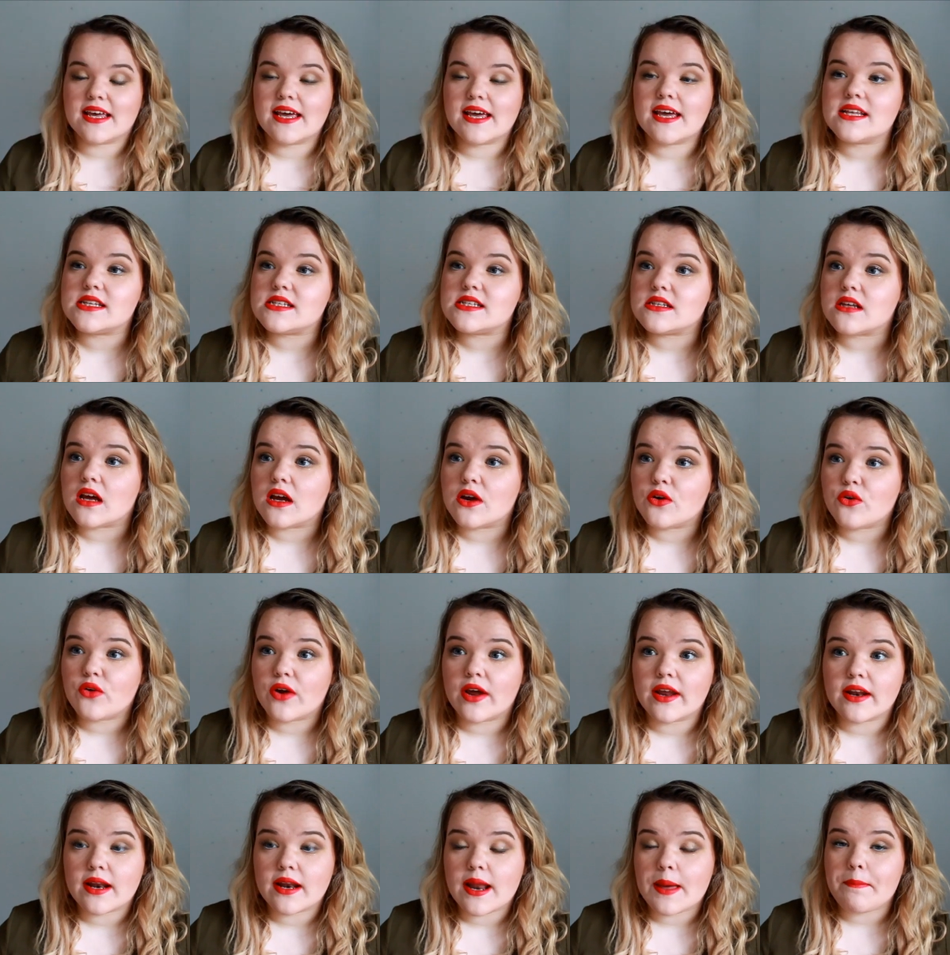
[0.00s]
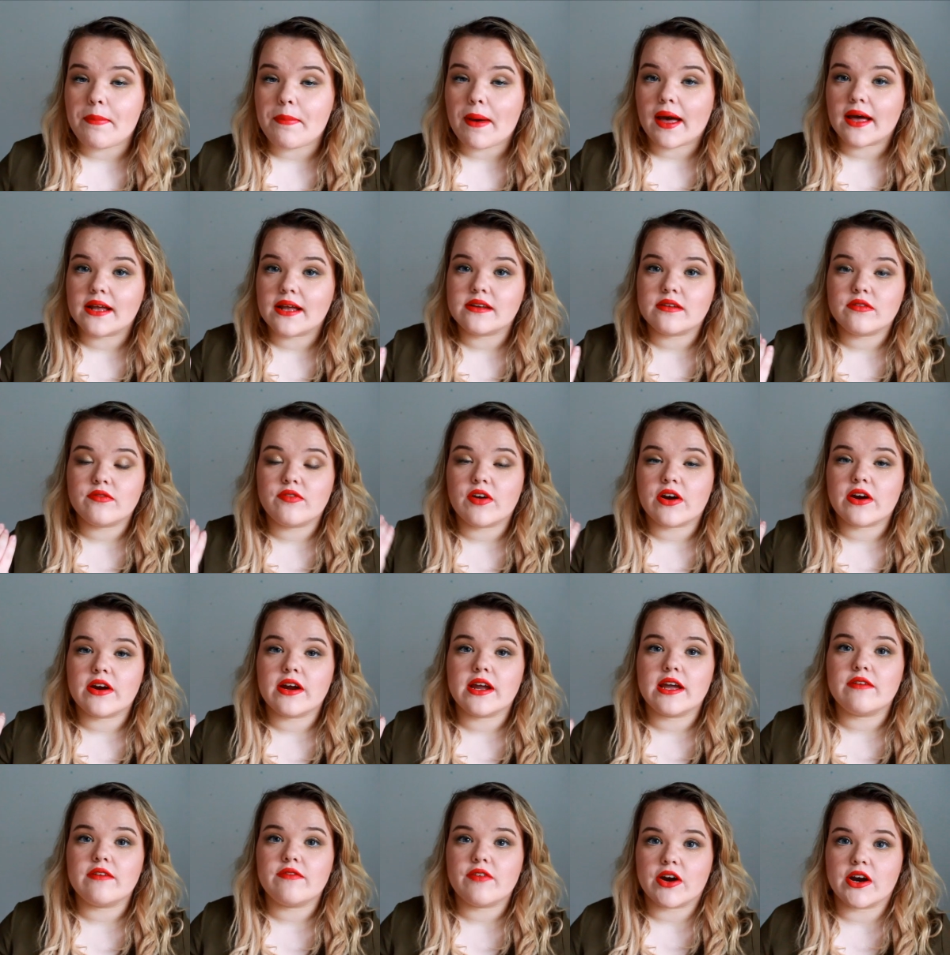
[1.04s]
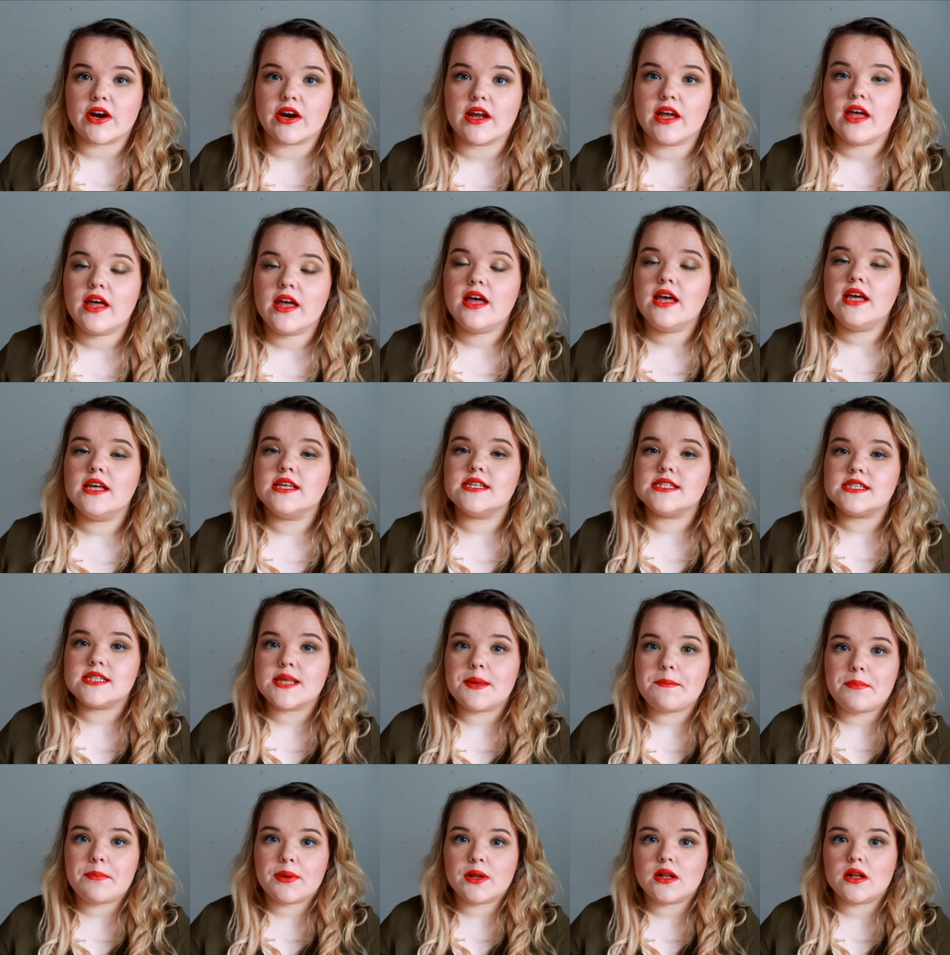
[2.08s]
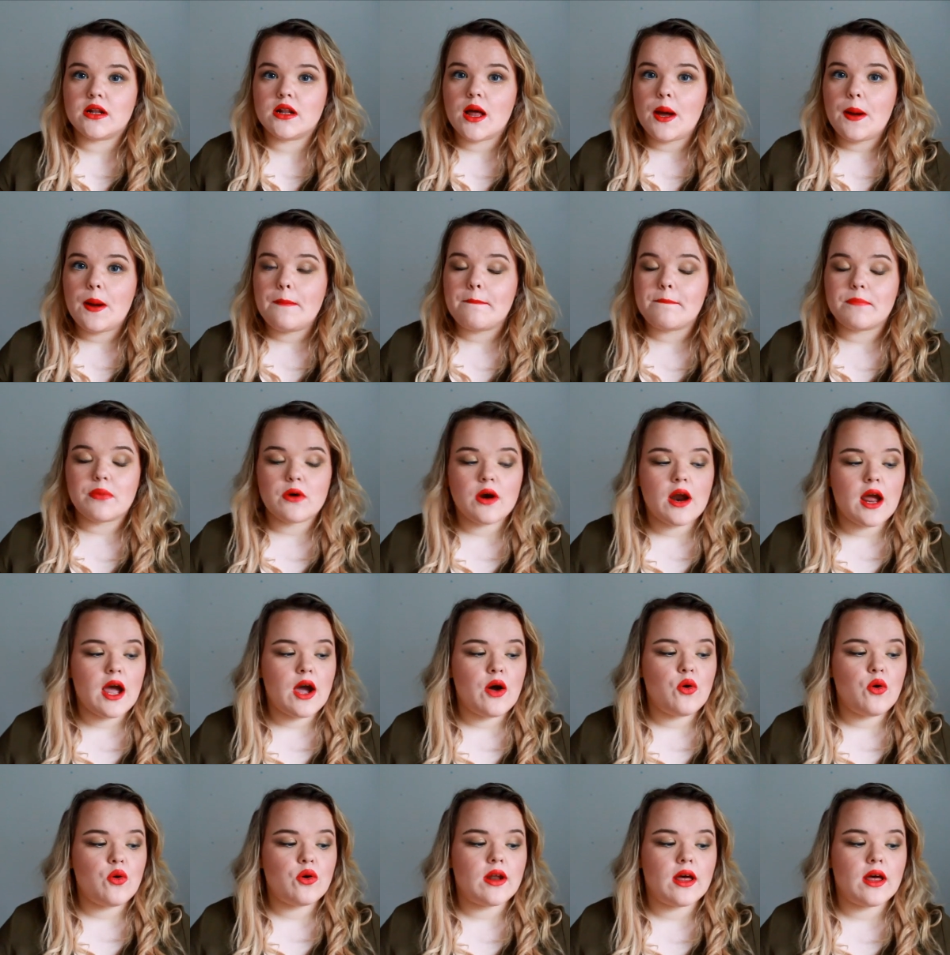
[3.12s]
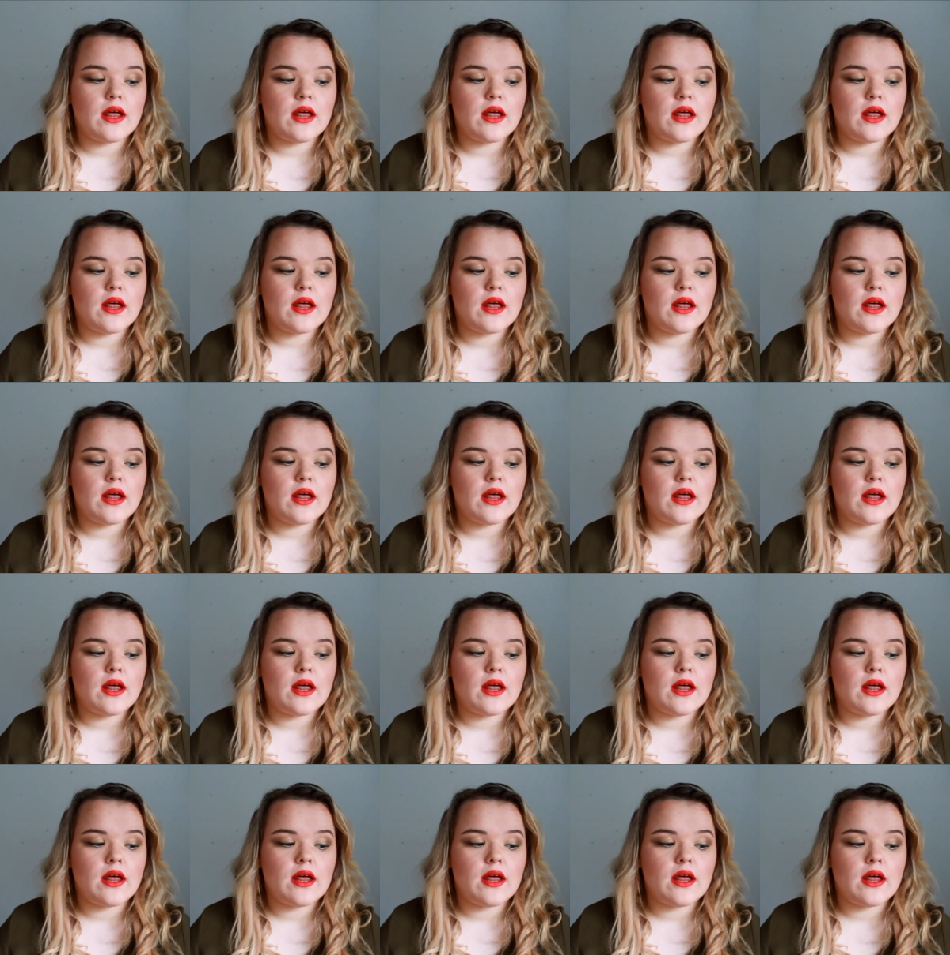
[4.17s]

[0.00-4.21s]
It's a red lip and a very, very simple brown,